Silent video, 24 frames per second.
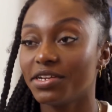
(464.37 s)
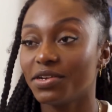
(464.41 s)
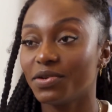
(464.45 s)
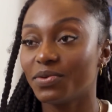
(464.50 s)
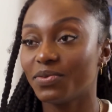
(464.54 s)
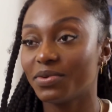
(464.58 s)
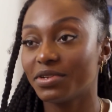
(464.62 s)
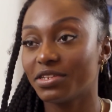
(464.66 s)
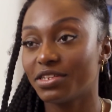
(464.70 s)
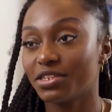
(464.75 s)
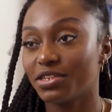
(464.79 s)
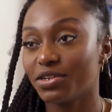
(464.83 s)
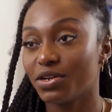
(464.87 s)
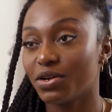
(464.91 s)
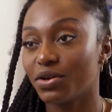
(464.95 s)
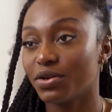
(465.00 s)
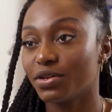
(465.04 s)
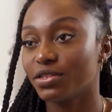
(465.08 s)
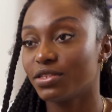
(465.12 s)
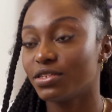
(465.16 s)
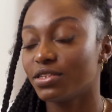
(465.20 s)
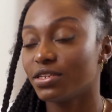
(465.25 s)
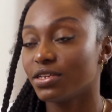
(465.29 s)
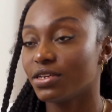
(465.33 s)
who wants to go
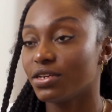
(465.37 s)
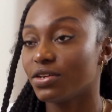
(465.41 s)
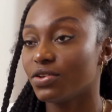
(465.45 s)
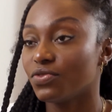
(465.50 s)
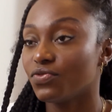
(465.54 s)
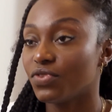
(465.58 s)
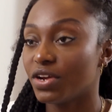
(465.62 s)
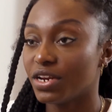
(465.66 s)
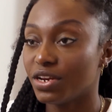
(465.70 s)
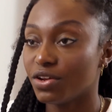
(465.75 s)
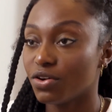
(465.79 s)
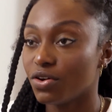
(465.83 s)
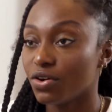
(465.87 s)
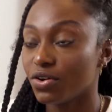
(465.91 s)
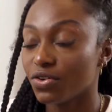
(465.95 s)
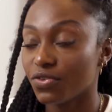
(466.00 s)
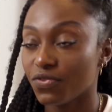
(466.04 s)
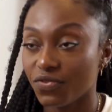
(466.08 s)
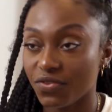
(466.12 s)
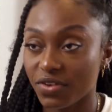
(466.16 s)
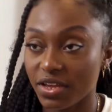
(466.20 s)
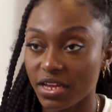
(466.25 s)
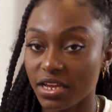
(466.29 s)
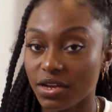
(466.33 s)
into
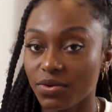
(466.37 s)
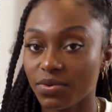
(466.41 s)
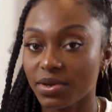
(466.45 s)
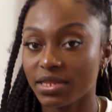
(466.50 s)
radiography,